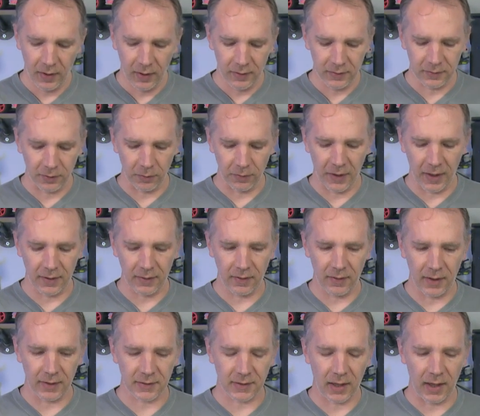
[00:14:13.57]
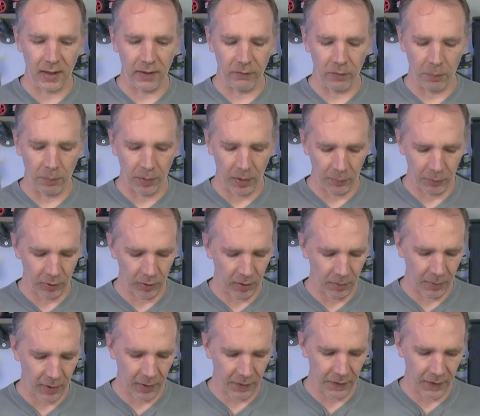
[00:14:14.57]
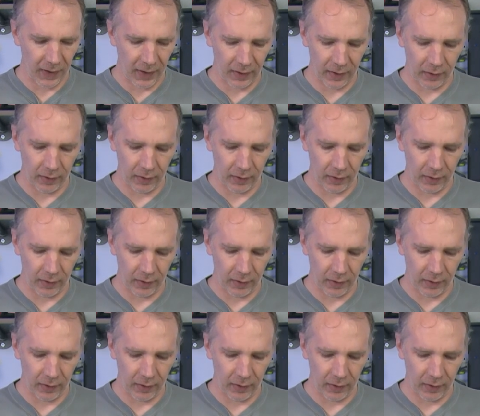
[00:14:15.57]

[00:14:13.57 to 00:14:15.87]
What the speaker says: So that's kind of a bummer about that.